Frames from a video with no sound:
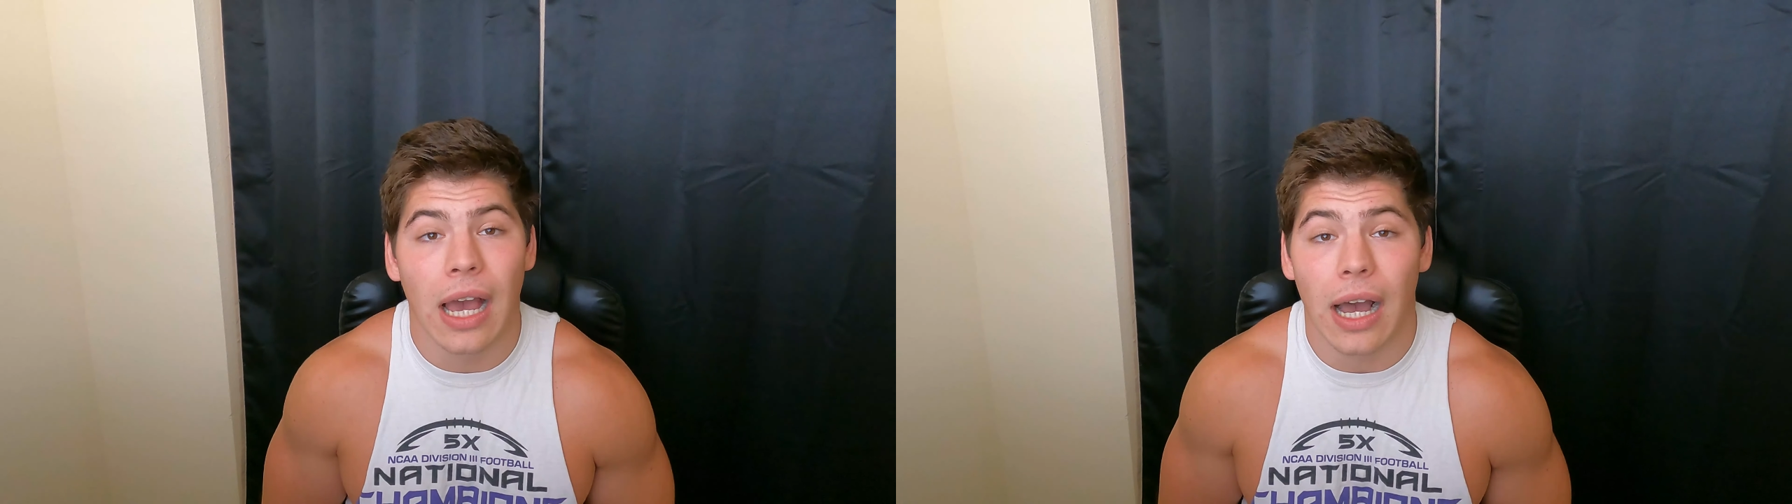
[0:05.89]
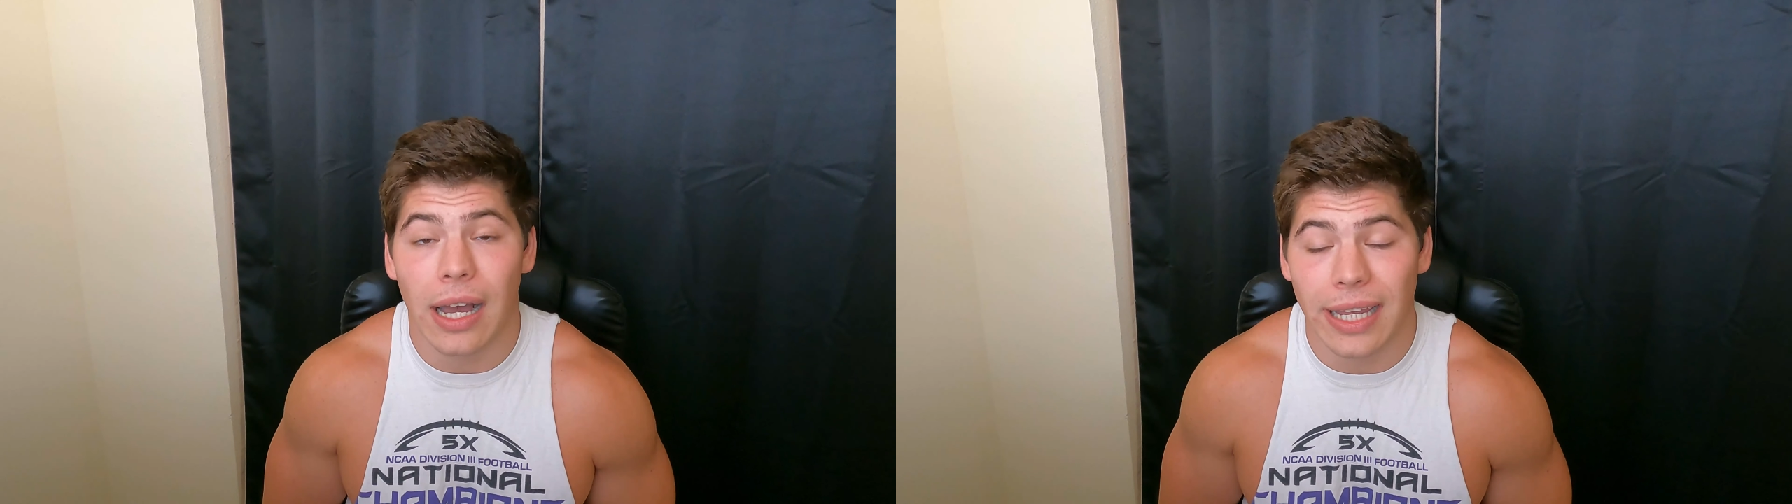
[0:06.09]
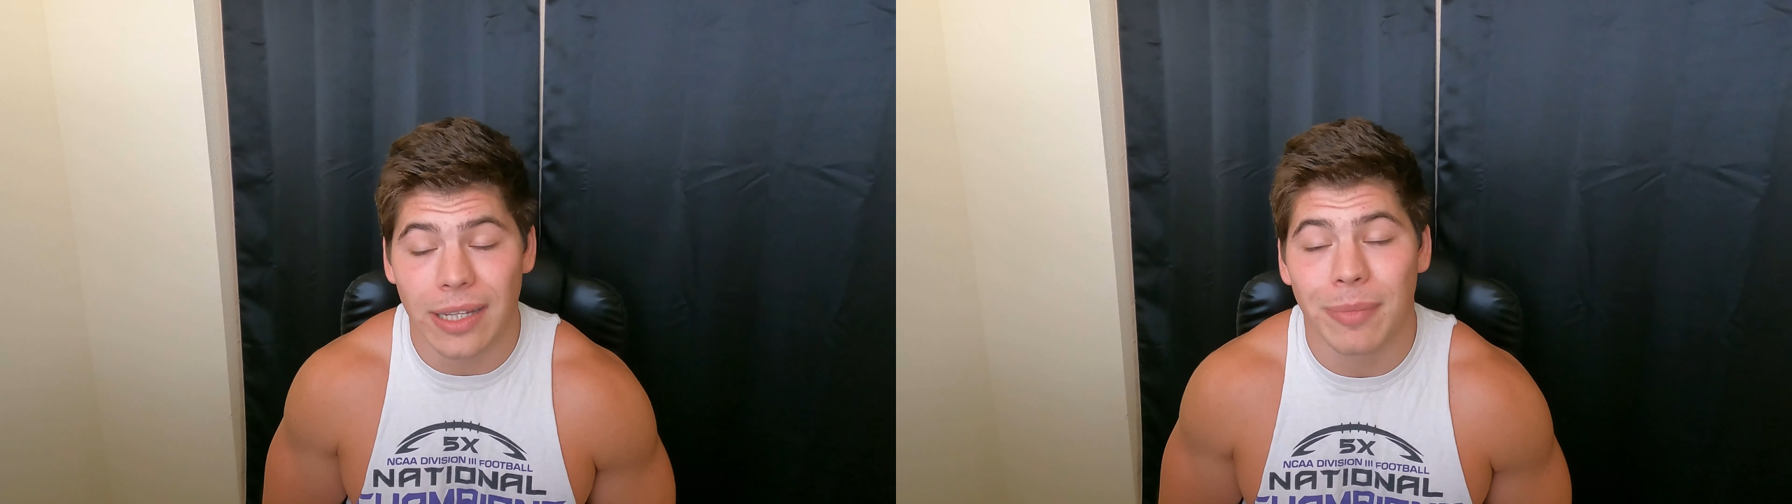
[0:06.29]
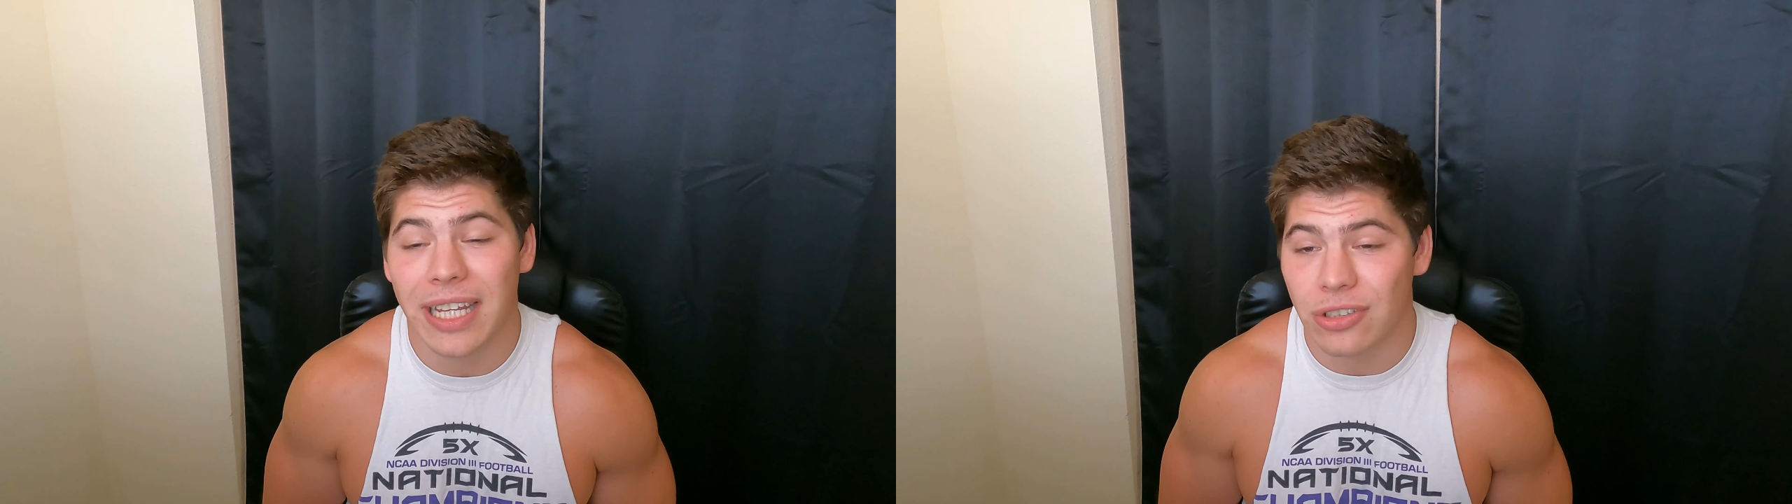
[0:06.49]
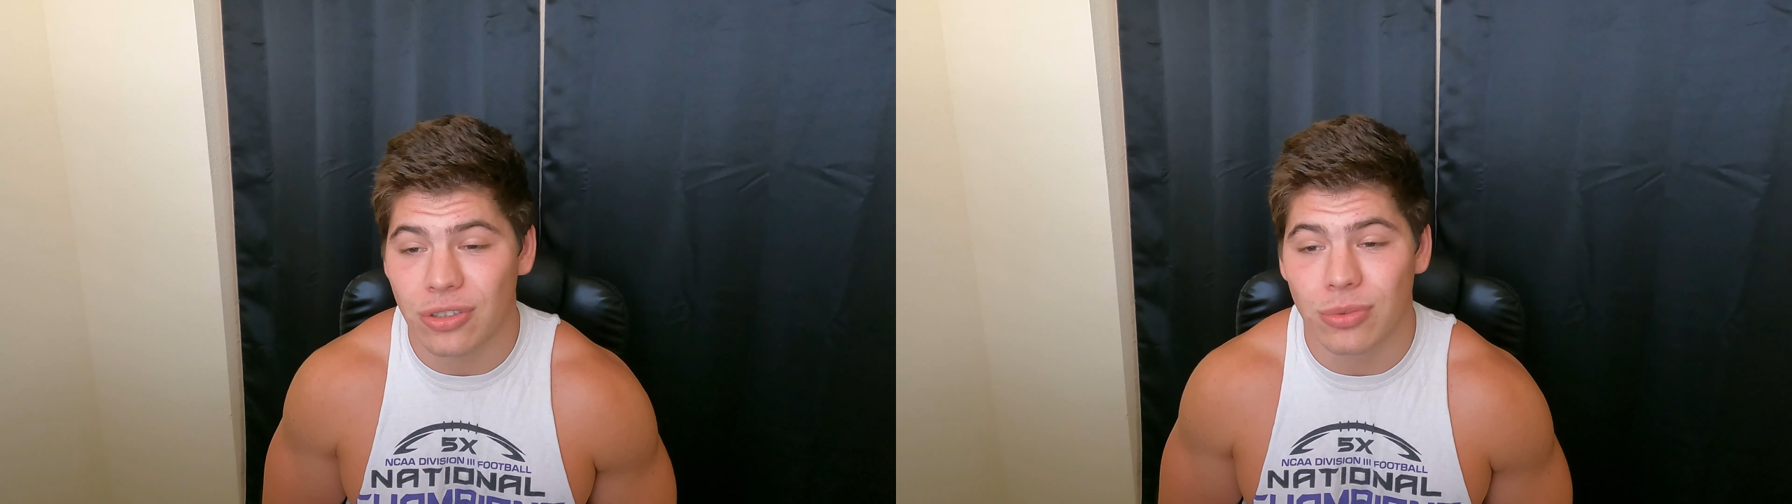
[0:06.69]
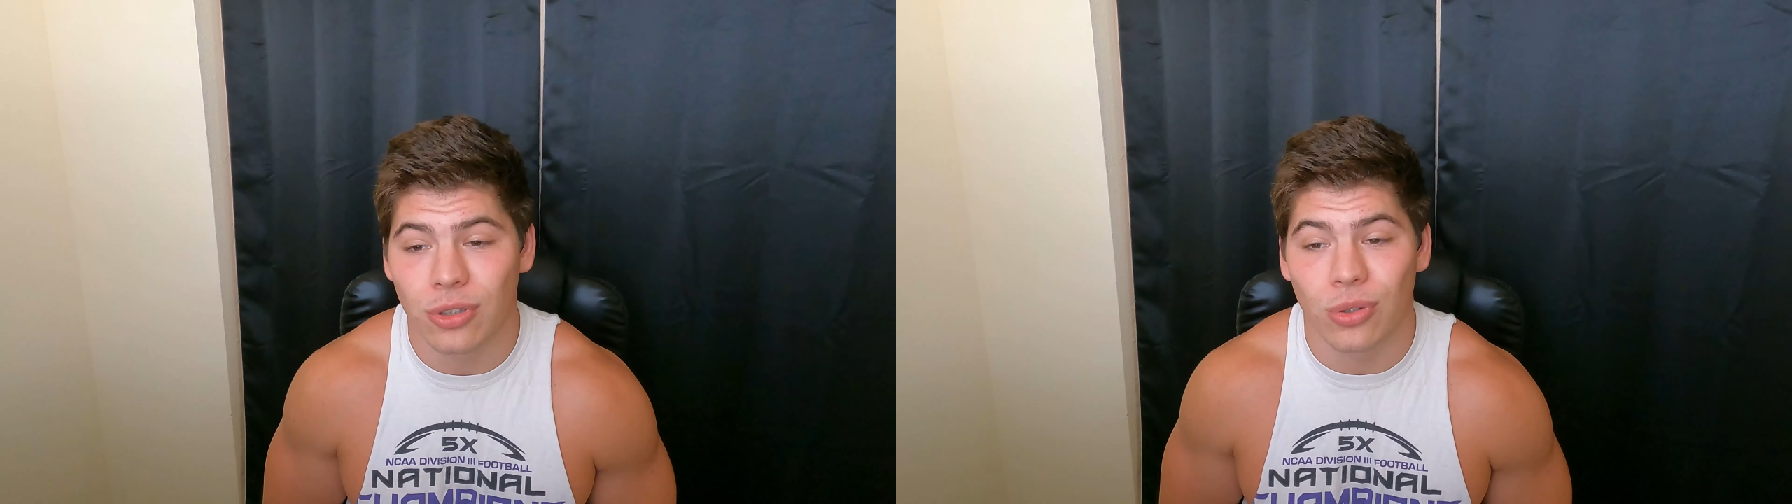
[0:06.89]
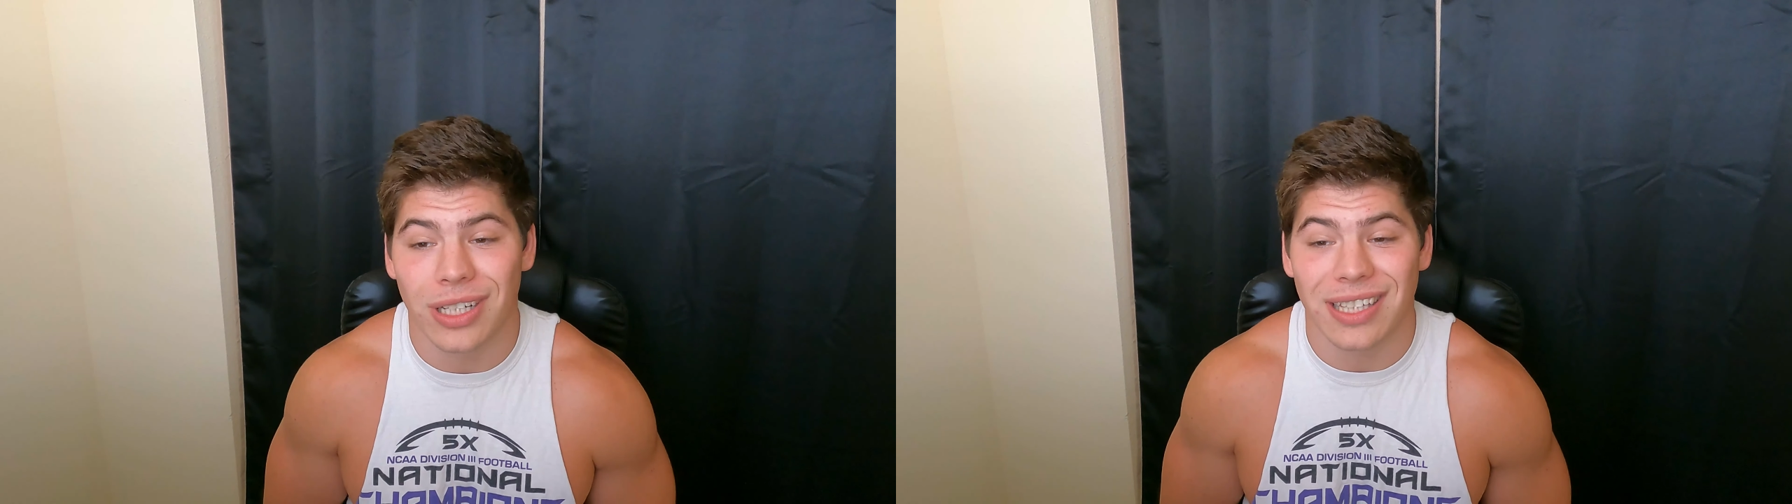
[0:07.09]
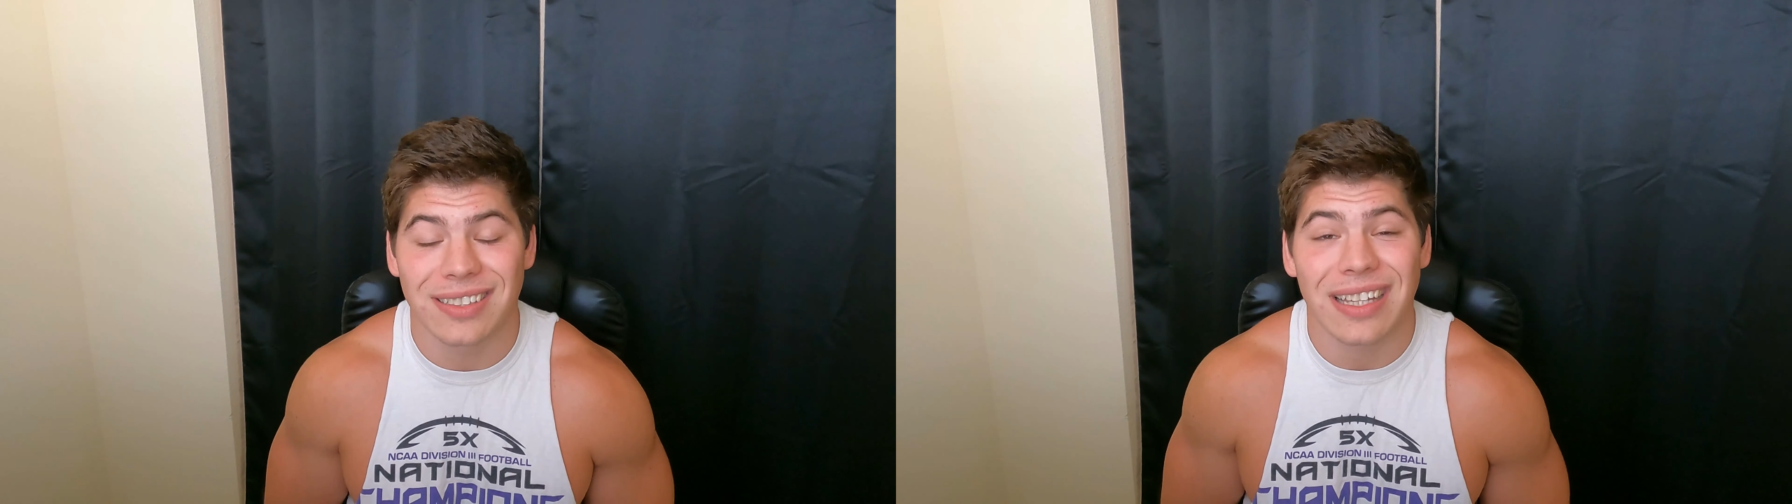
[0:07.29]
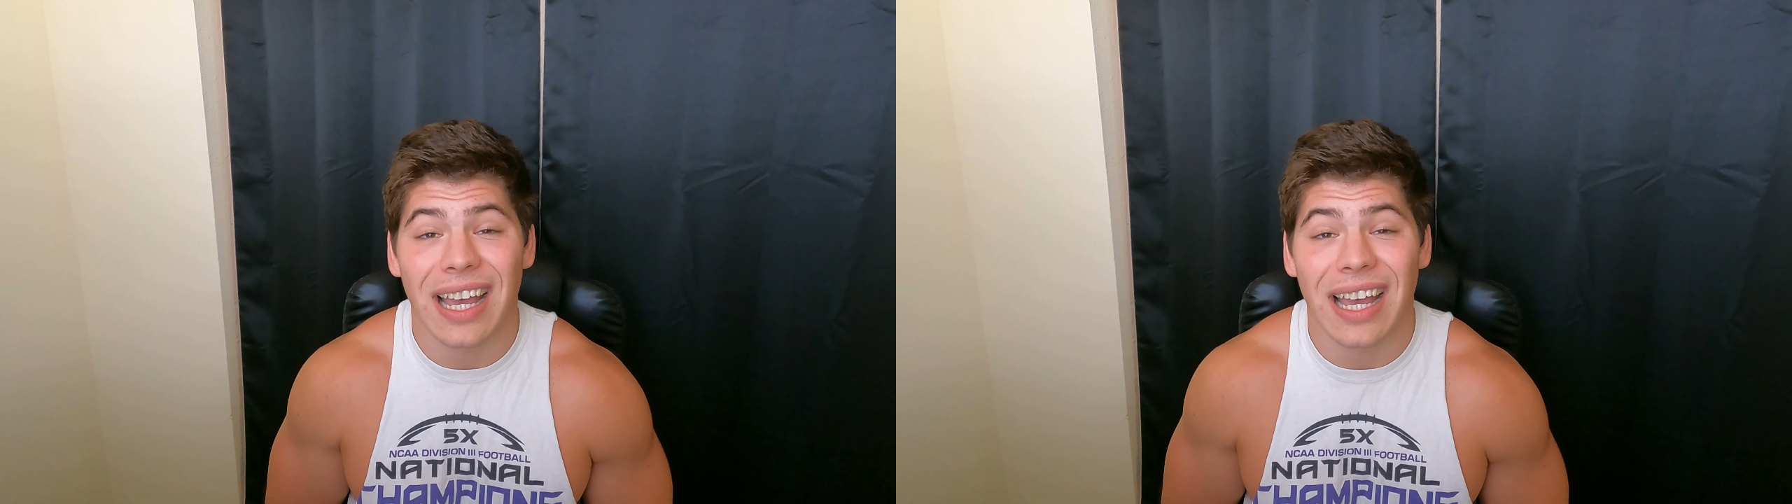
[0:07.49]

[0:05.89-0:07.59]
I am actually recording this